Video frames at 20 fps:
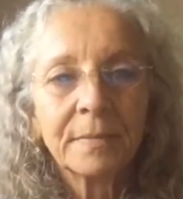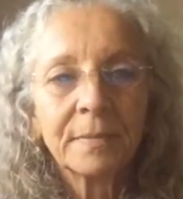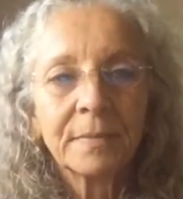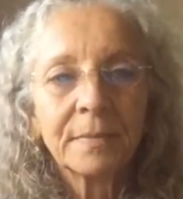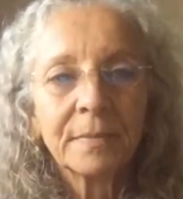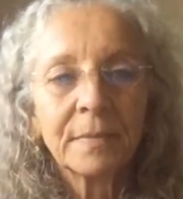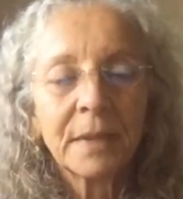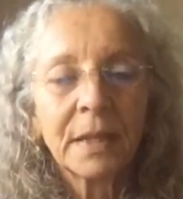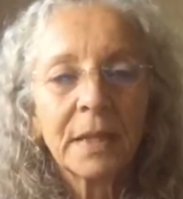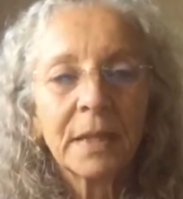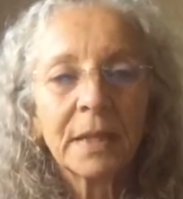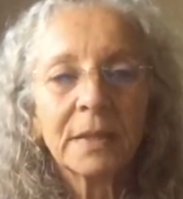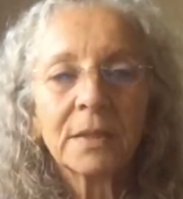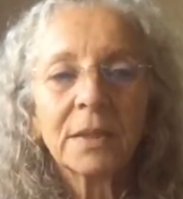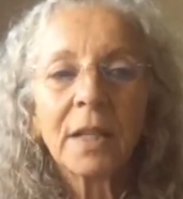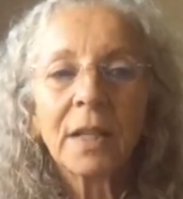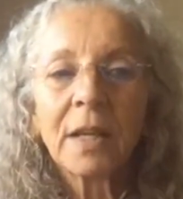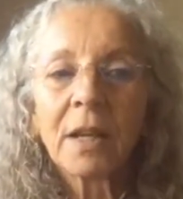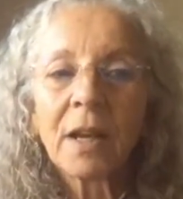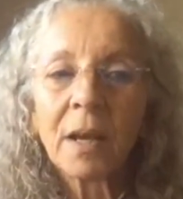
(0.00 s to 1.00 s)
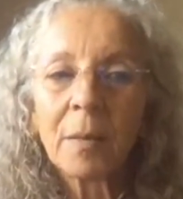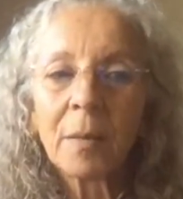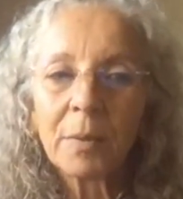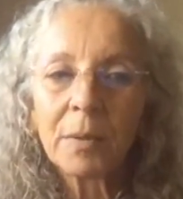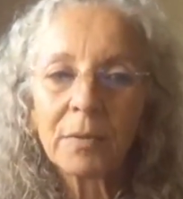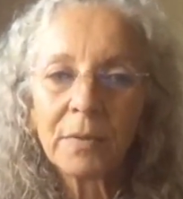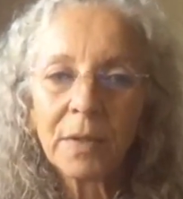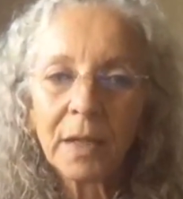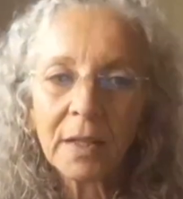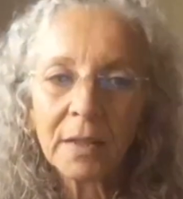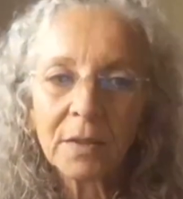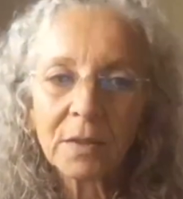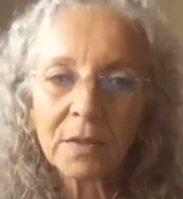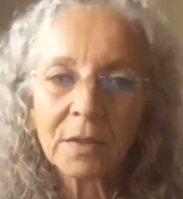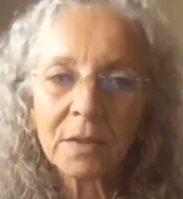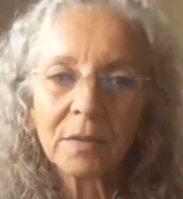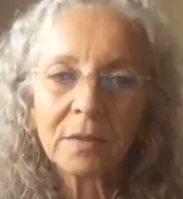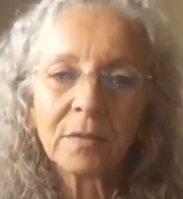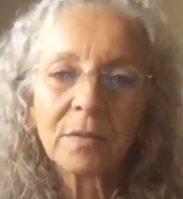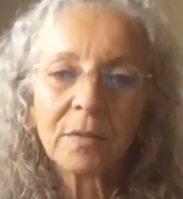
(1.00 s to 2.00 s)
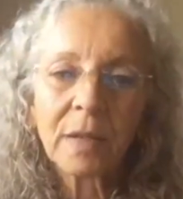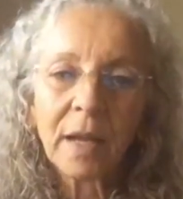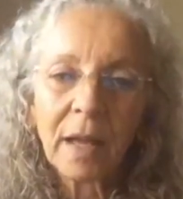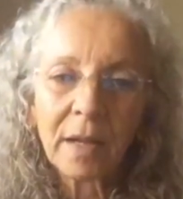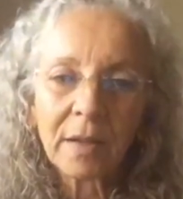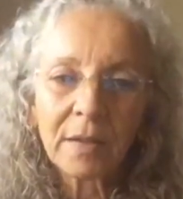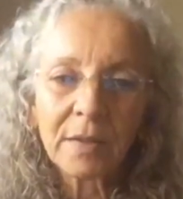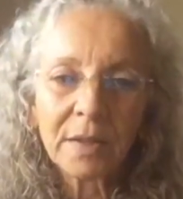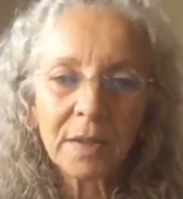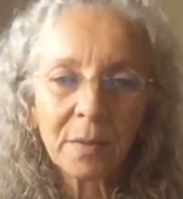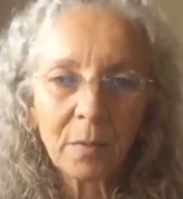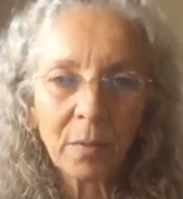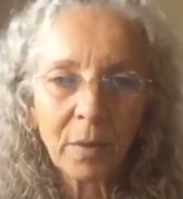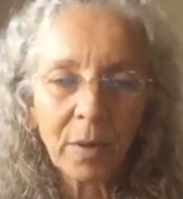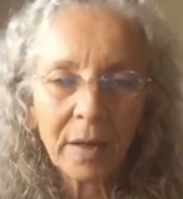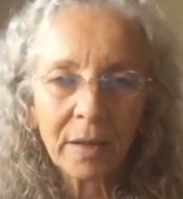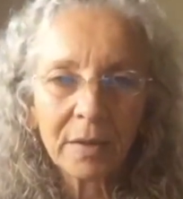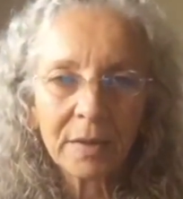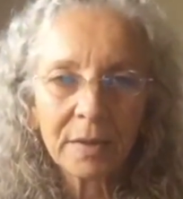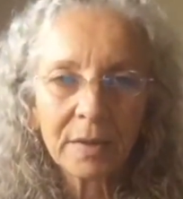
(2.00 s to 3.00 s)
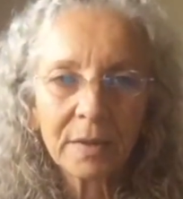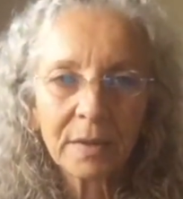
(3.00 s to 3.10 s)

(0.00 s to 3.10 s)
And take a couple of nice, relaxing breaths.